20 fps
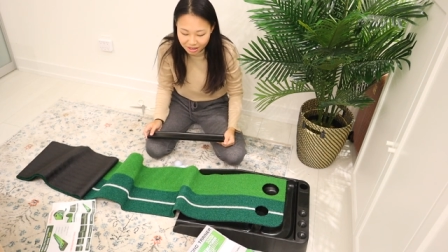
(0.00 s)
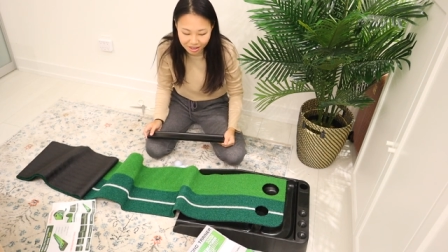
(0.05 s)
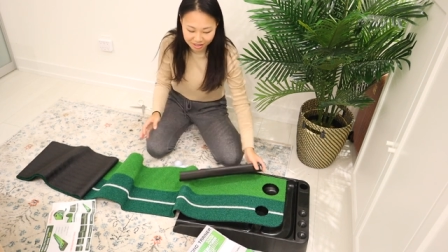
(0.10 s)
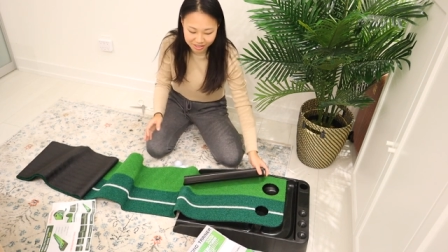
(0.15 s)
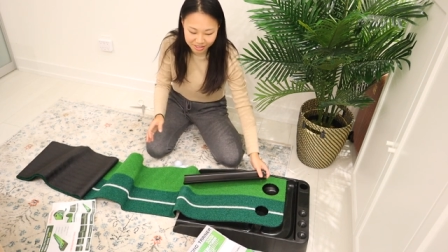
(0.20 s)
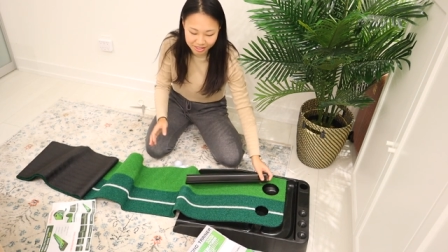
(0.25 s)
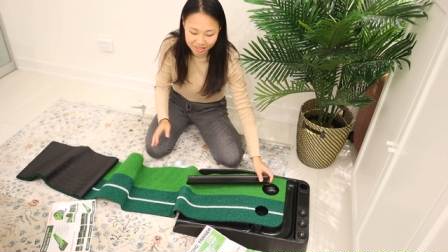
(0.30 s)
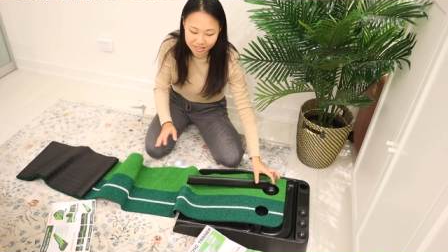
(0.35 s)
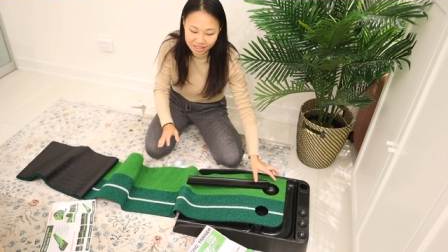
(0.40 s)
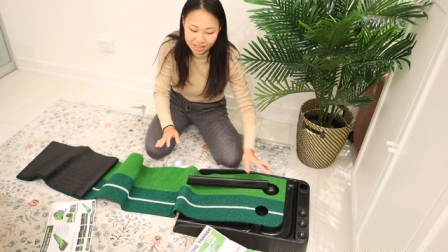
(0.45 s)

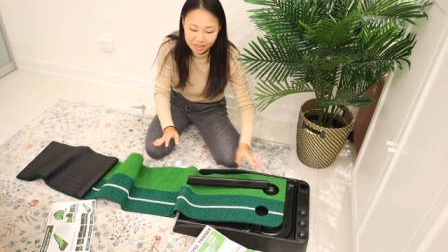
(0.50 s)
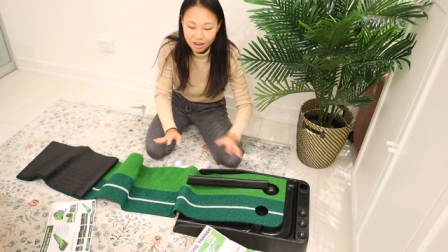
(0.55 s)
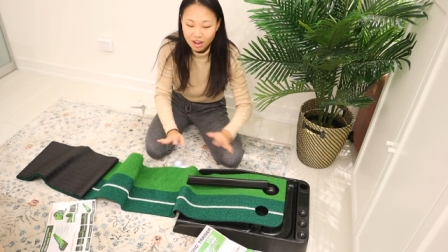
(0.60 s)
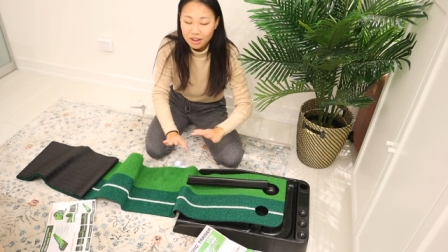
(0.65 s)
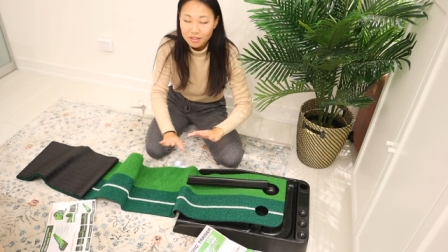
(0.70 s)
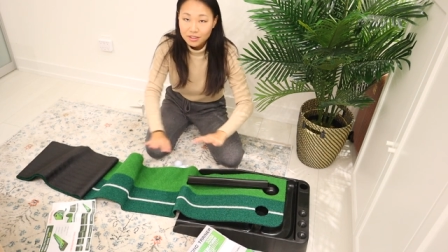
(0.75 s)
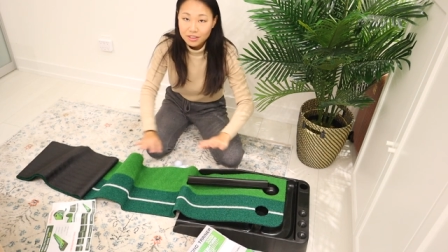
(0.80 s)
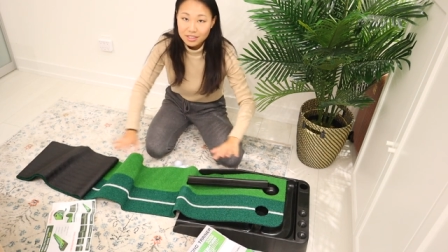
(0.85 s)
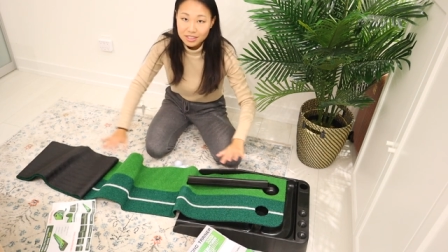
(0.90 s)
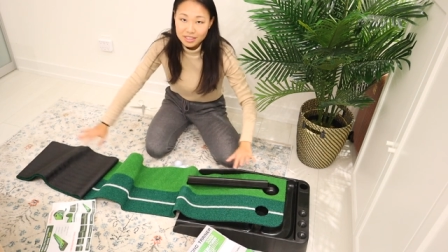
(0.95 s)
This is like
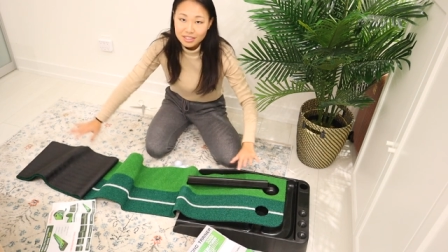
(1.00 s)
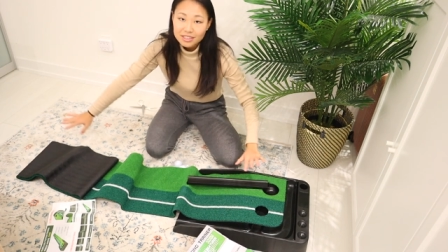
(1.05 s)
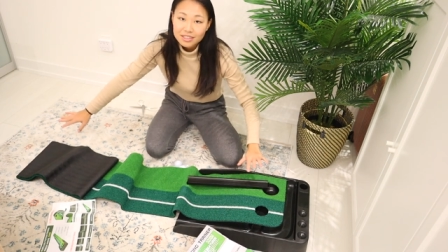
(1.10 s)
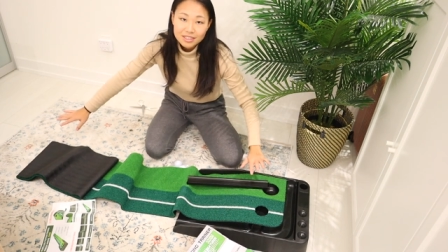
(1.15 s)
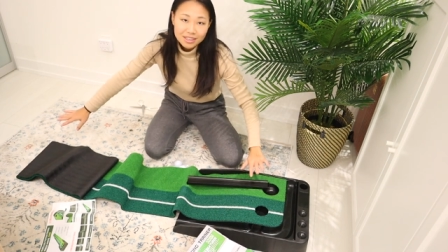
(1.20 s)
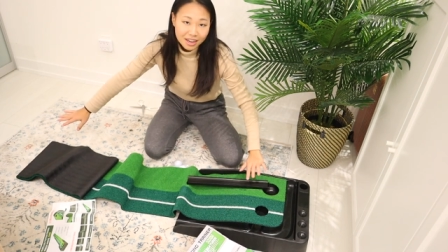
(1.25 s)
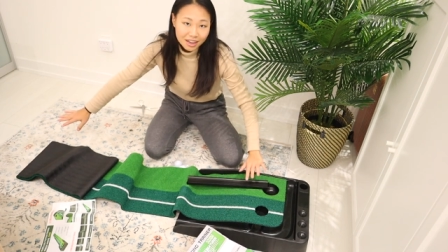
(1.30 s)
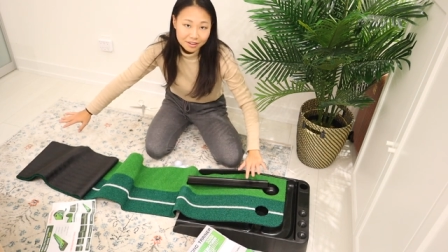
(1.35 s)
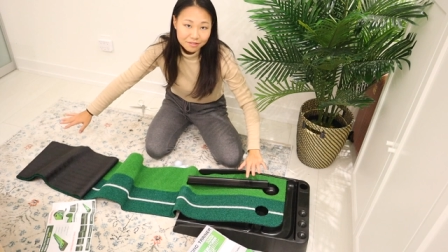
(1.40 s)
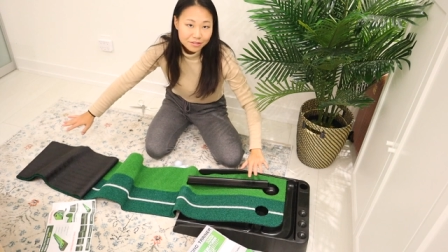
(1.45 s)
obviously
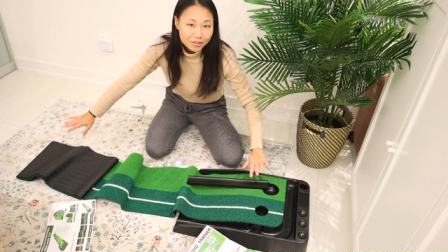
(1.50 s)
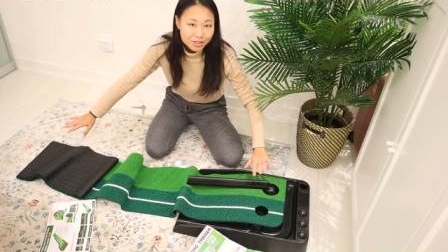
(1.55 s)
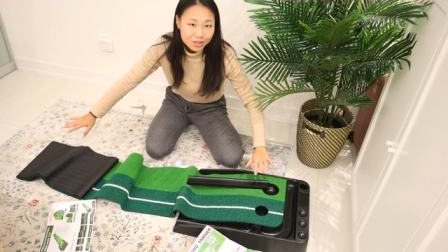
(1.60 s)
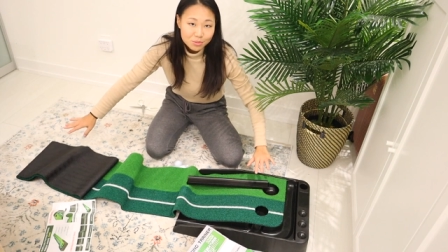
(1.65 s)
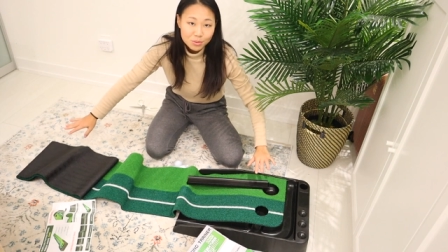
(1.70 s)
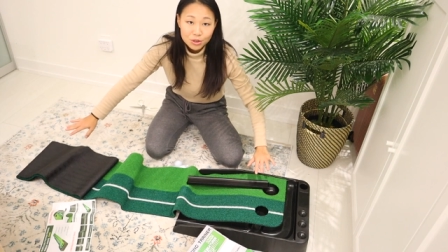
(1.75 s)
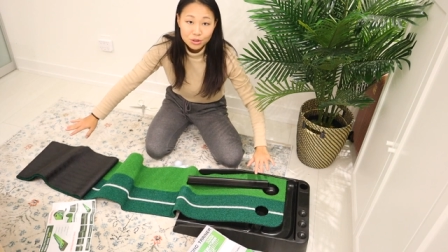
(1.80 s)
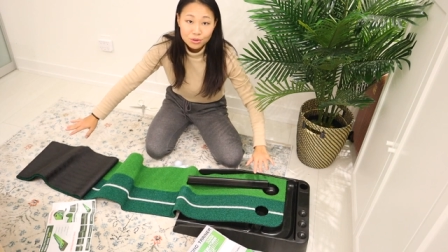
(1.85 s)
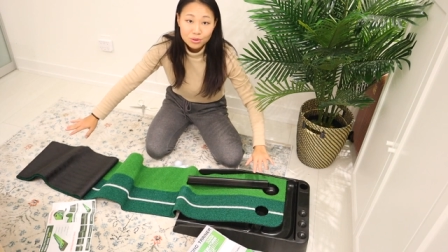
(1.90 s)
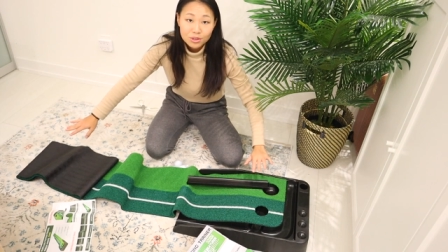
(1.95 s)
designed for
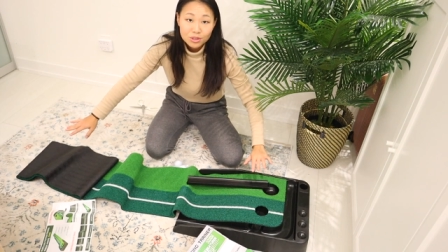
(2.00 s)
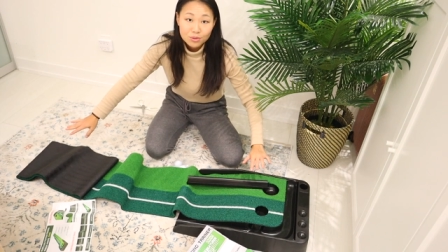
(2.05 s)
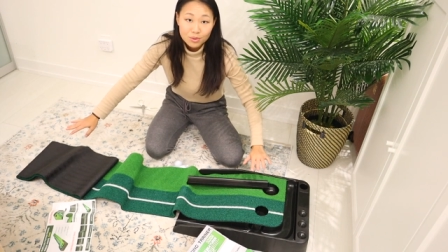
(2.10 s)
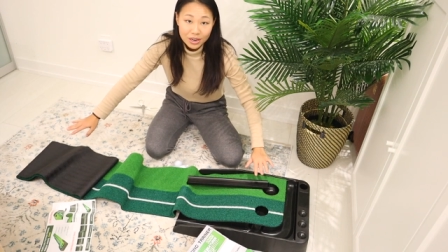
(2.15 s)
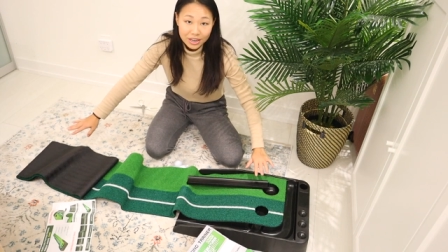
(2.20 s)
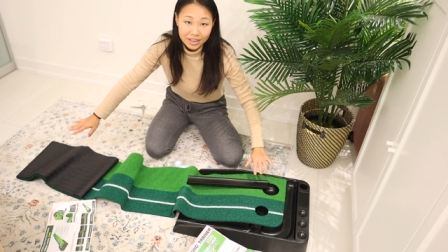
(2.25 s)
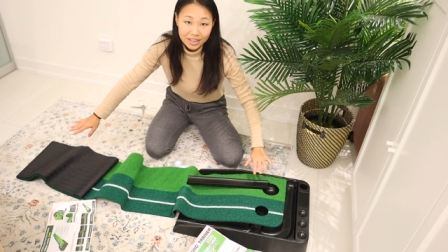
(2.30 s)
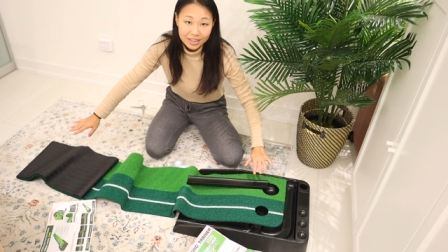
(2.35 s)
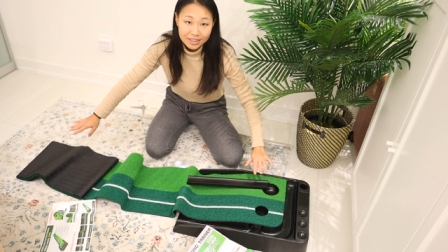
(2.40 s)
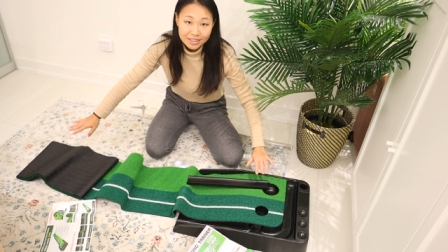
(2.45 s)
someone who is
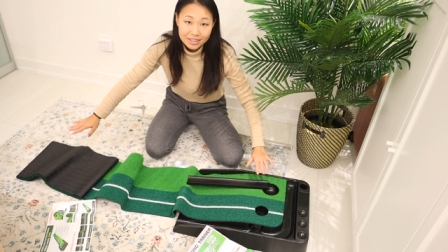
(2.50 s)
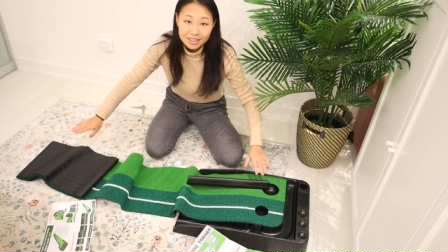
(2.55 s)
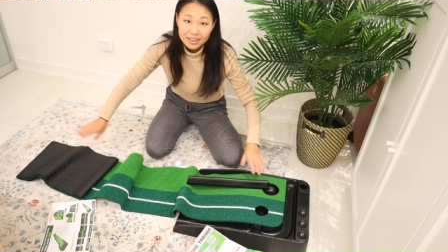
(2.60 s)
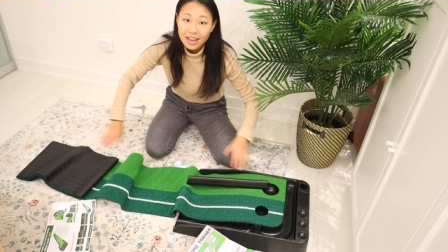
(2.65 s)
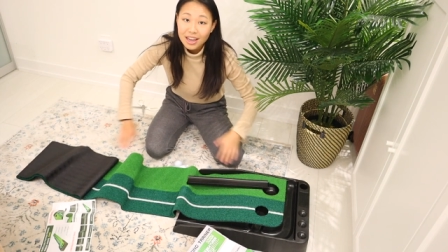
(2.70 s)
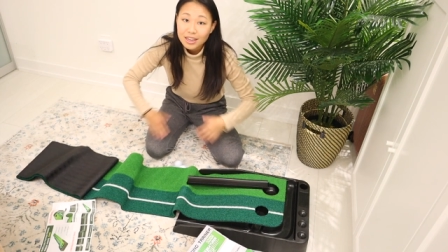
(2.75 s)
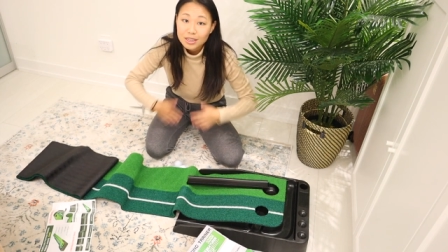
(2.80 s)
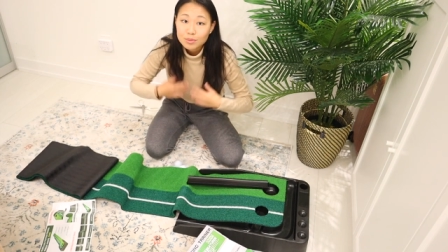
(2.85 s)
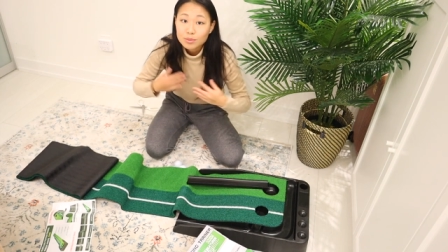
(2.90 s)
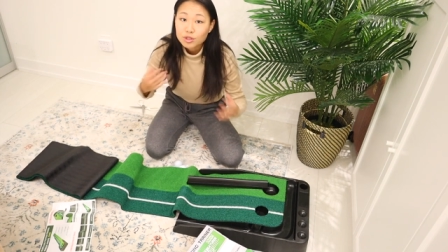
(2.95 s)
right-handed
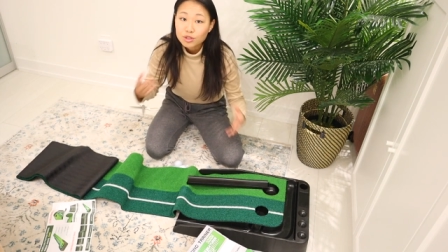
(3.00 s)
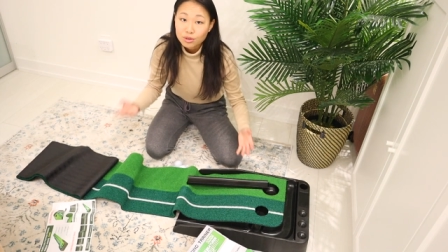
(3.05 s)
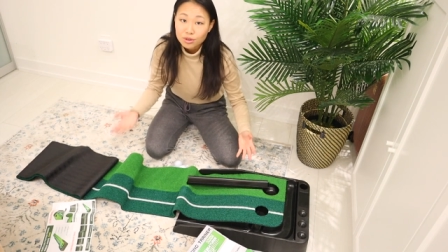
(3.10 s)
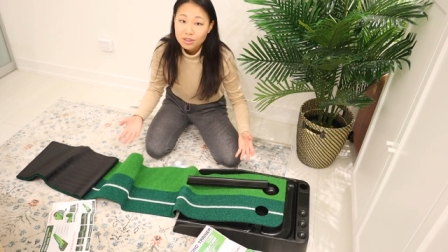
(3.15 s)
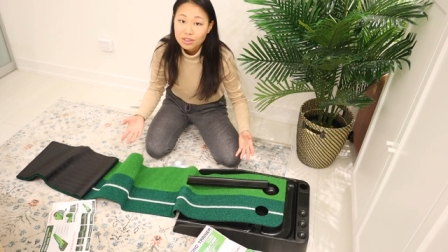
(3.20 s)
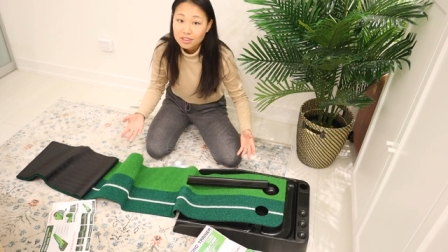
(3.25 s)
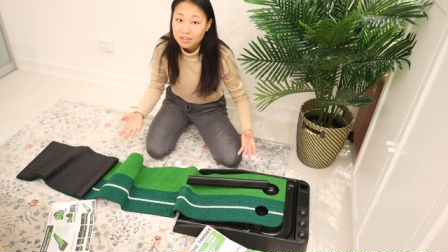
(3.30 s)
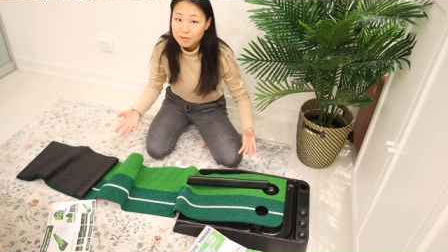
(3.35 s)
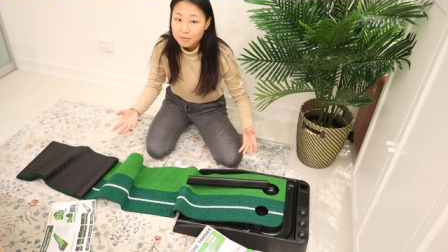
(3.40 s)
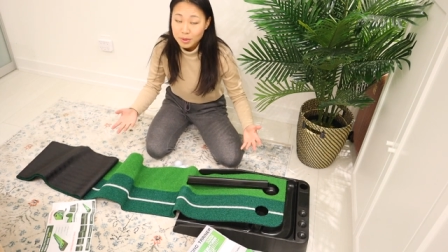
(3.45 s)
as
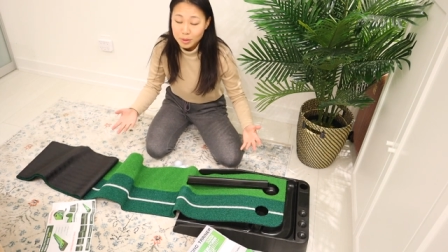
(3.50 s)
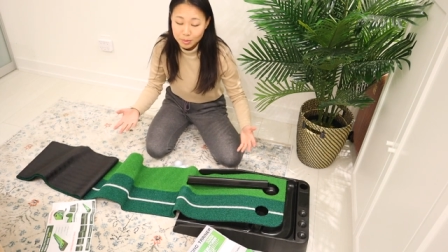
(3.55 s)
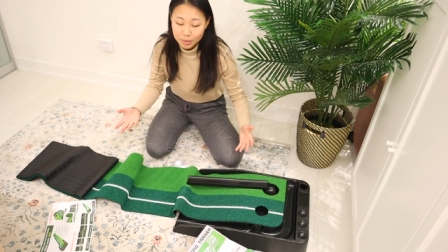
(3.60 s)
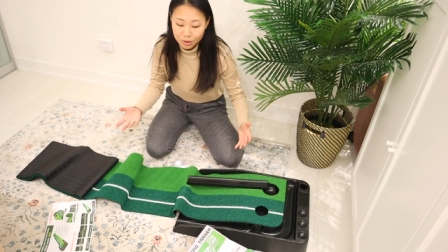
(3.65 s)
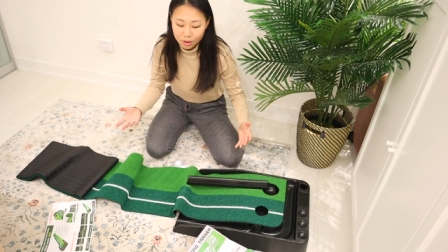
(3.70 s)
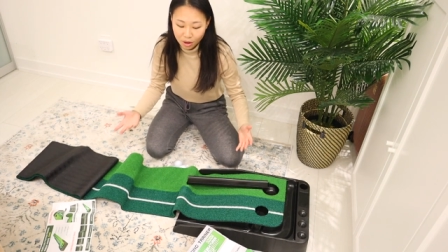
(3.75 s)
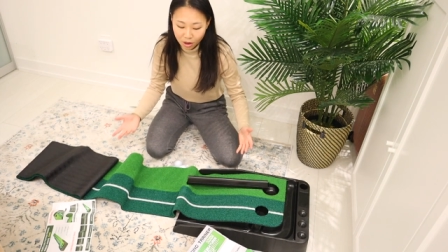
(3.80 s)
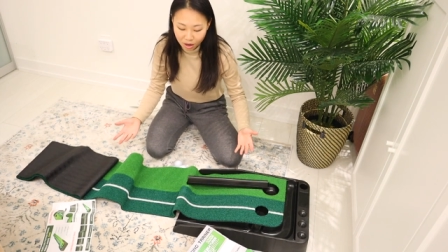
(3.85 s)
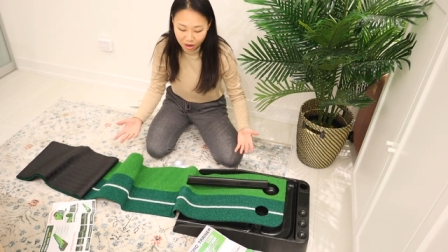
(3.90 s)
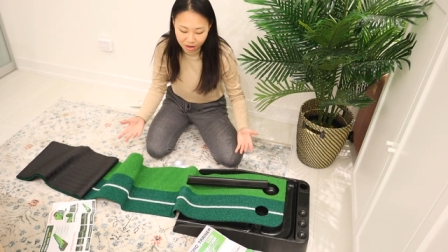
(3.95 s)
majority of
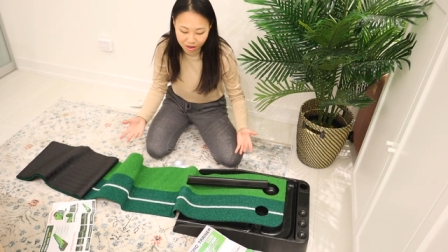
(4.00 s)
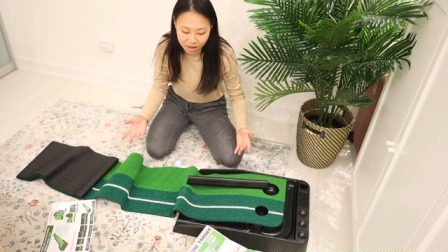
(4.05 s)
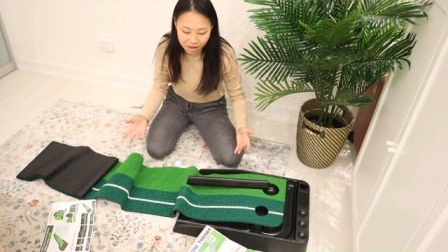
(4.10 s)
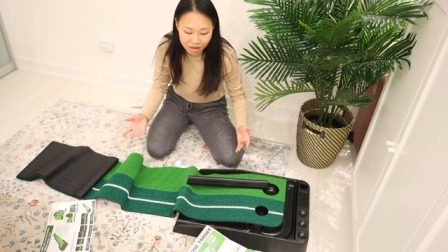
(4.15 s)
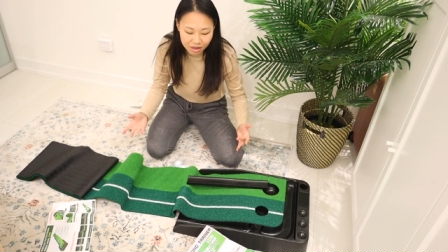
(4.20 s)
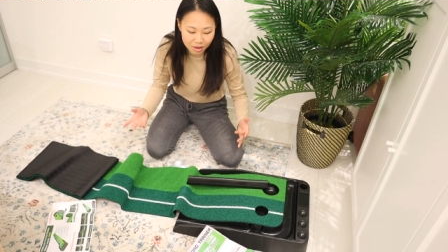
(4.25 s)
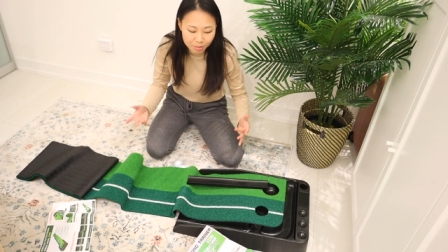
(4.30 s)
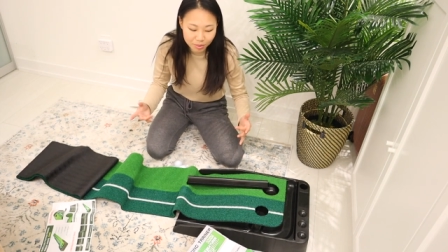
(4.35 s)
people are,